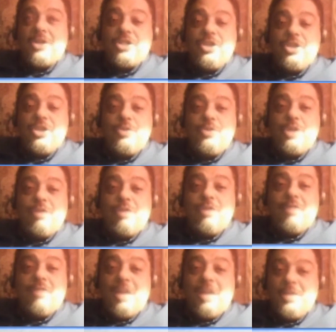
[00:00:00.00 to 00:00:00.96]
you don't
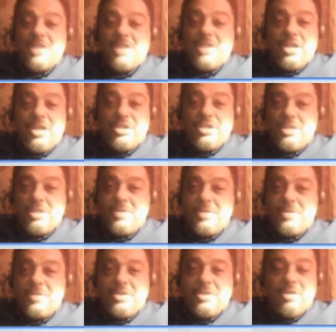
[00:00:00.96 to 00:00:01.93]
find potato chips, you
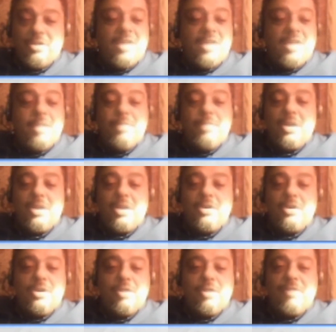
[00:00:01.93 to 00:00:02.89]
don't find beer, you
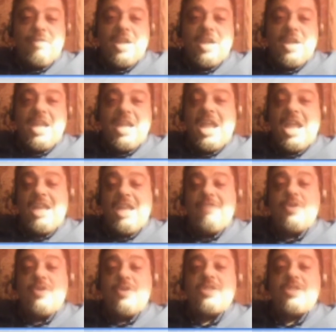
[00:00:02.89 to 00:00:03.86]
don't find any of
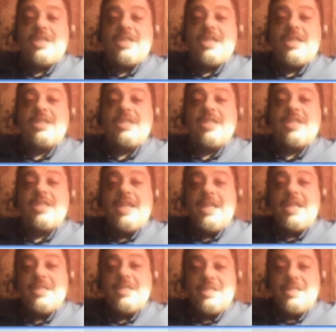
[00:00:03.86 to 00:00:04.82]
those things that
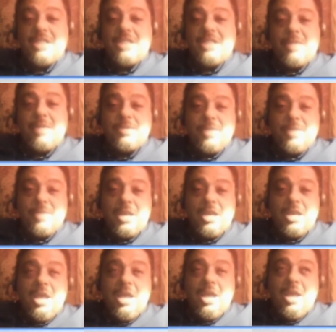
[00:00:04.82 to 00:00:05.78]
easily tempt me.
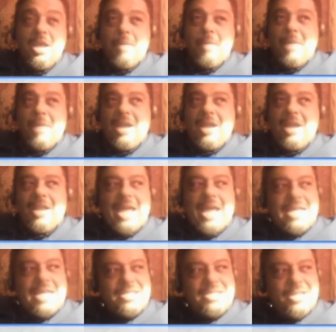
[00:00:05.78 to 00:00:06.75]
My
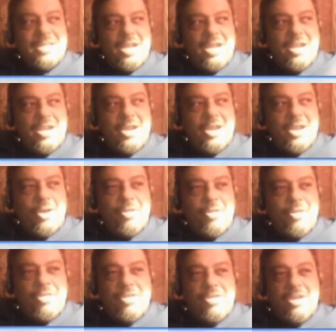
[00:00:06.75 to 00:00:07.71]
last unhealthy
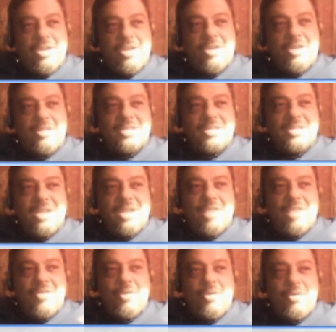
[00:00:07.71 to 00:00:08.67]
thing that's kind of
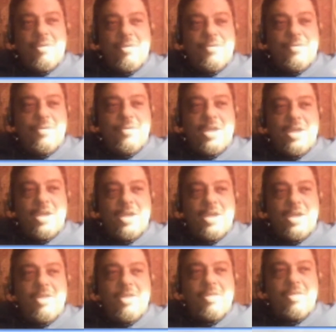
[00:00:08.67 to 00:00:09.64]
a whole food
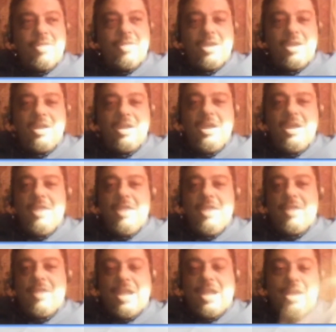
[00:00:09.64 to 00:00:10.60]
unhealthy thing that
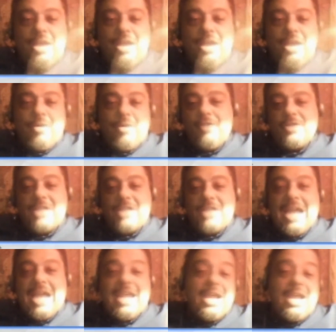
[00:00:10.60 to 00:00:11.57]
I got rid of was I
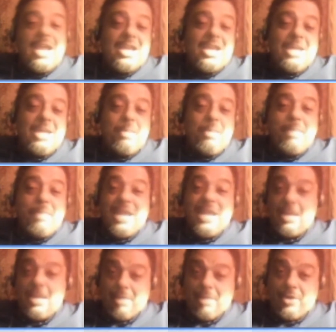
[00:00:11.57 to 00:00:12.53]
can't keep
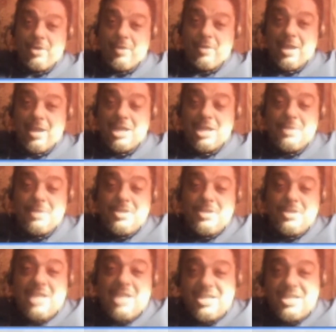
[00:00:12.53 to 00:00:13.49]
peanut butter in the house because
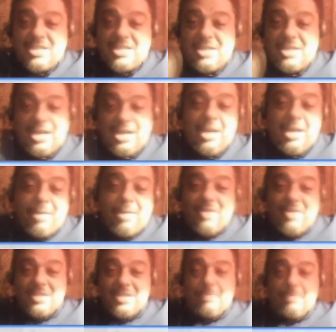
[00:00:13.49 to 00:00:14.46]
I'll sit and eat it by the
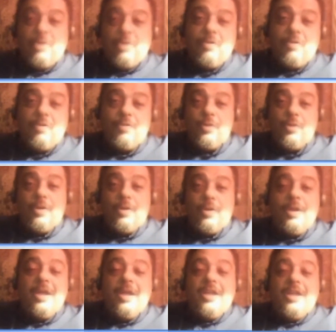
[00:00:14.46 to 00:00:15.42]
spoonful.
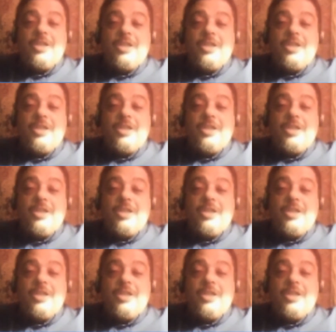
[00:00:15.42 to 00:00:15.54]
So